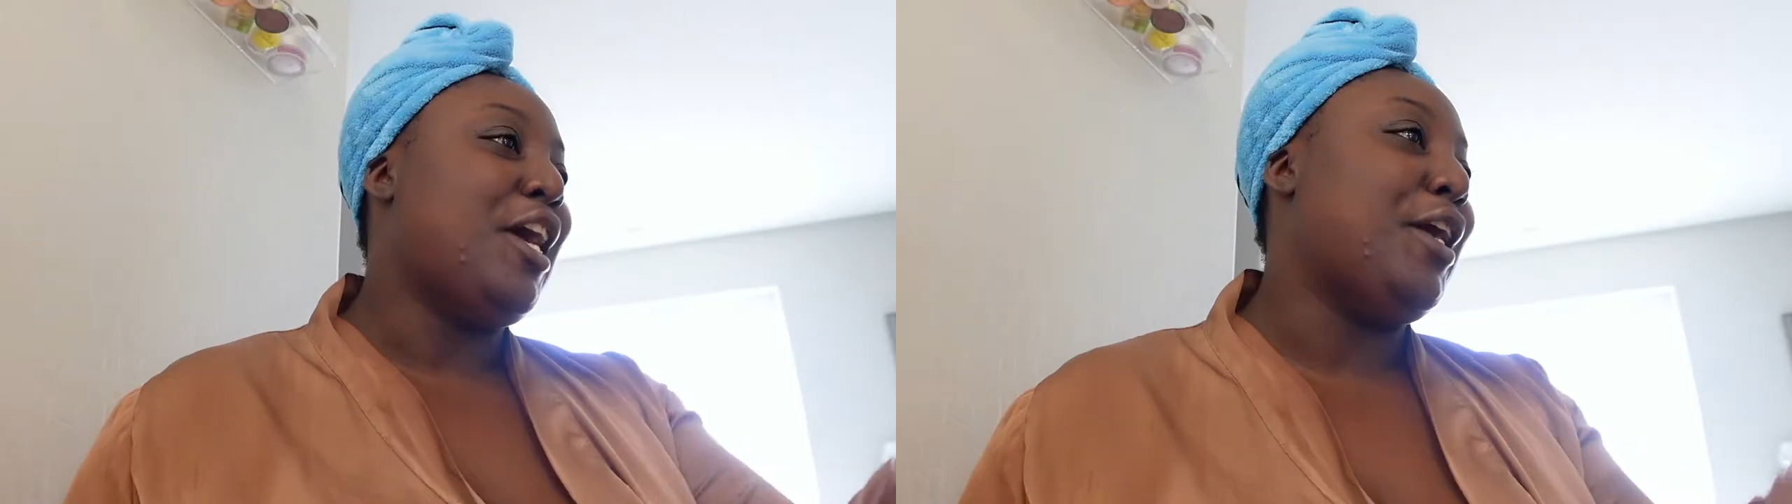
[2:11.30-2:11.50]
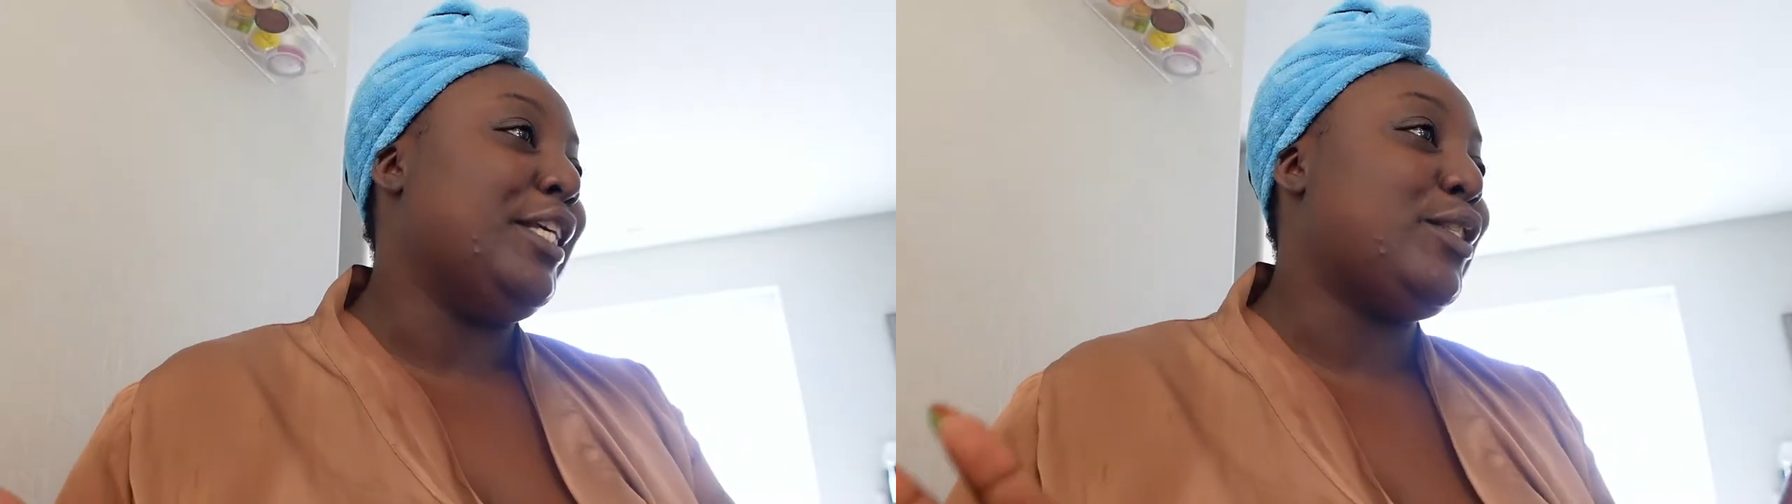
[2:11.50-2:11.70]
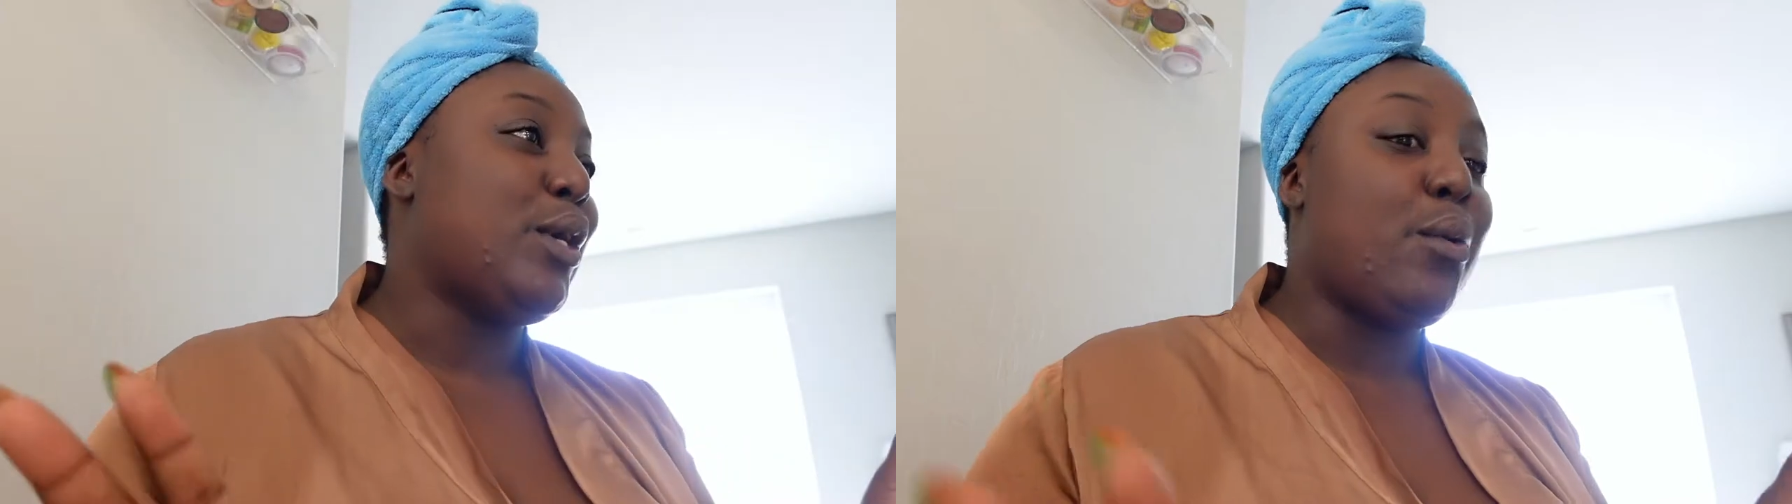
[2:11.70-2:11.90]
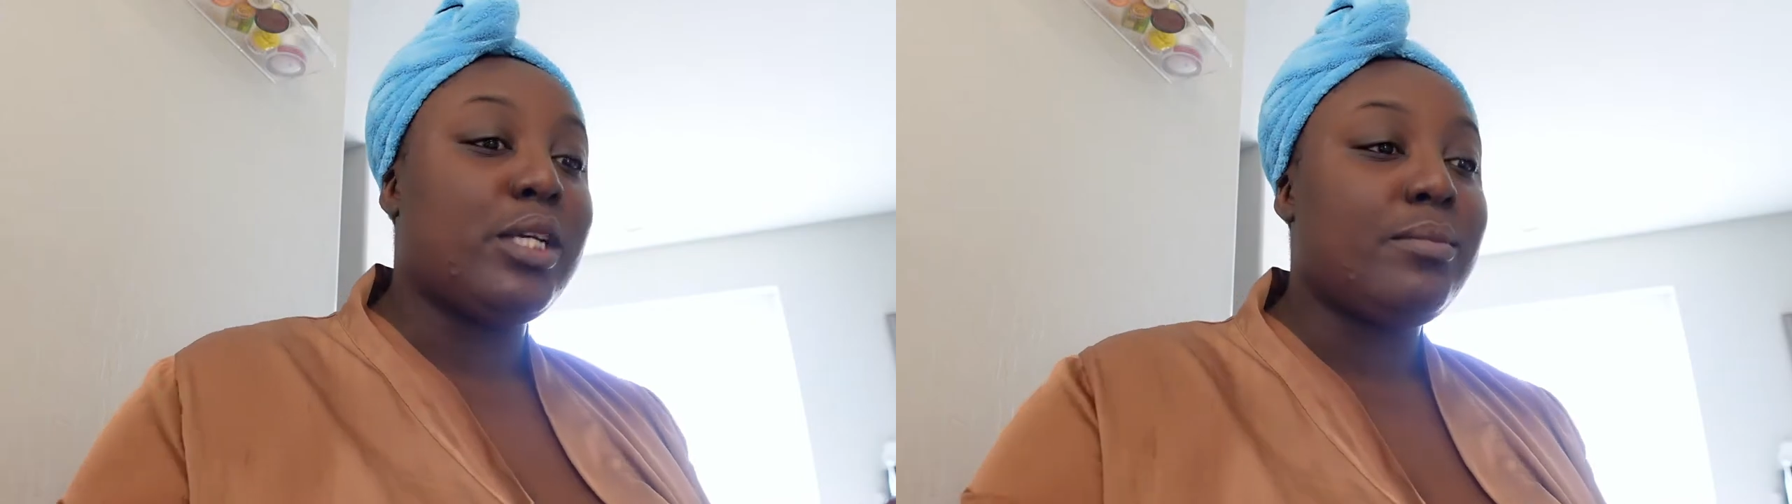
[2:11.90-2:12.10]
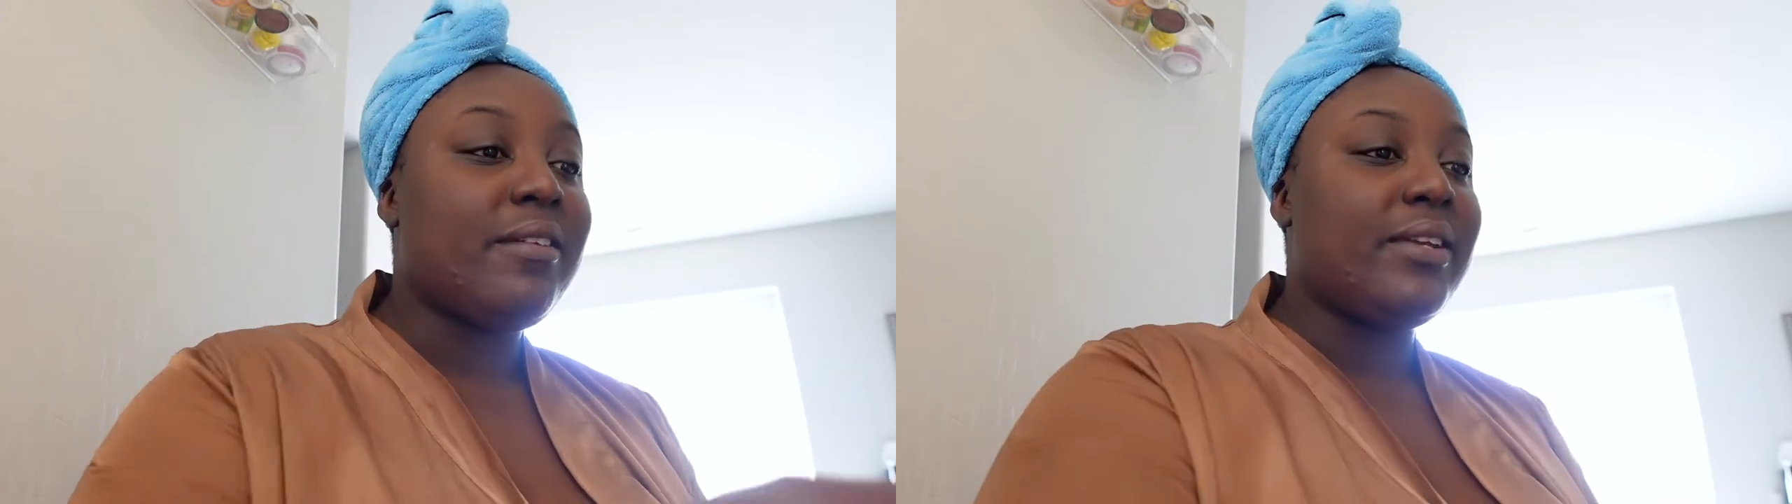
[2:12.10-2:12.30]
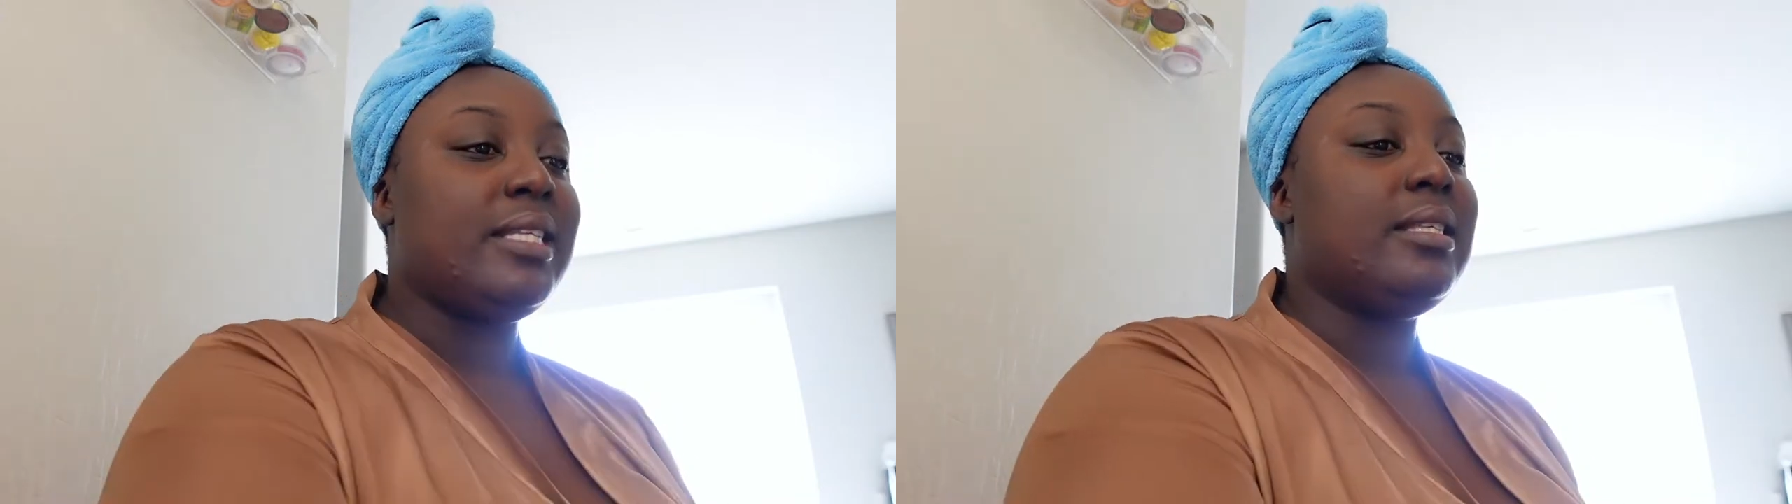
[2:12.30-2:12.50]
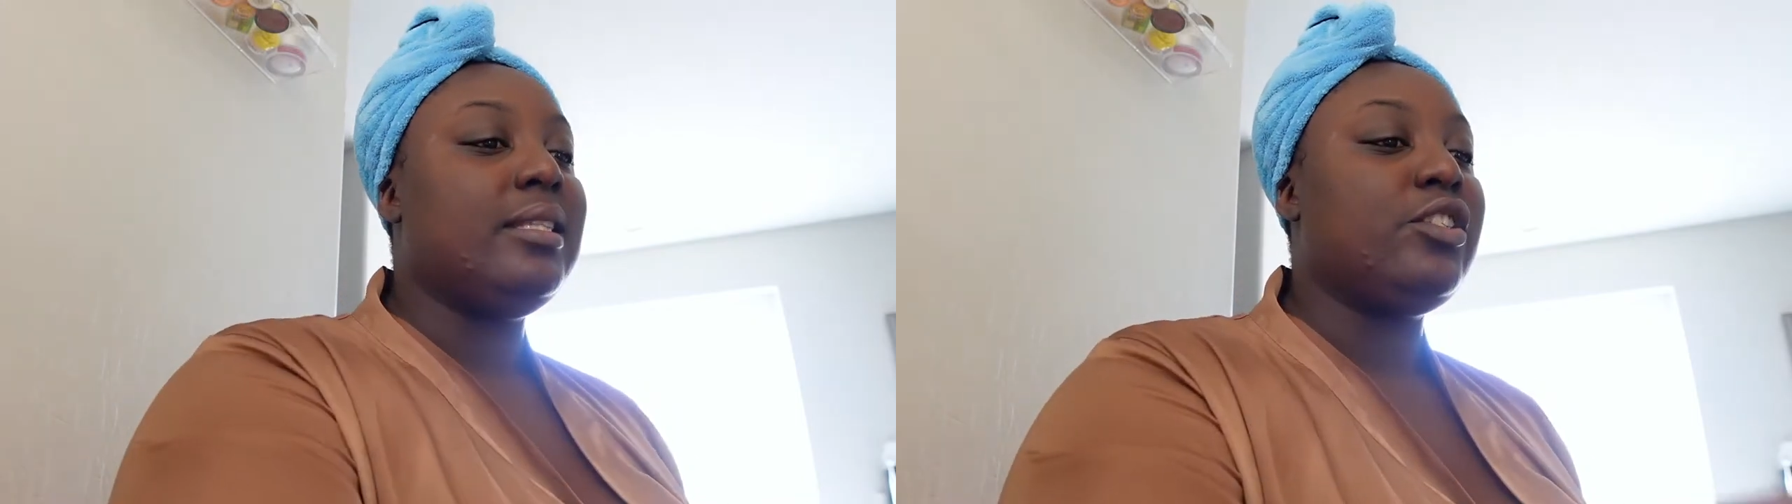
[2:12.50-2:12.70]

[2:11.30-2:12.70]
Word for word: All right, so I washed my face in the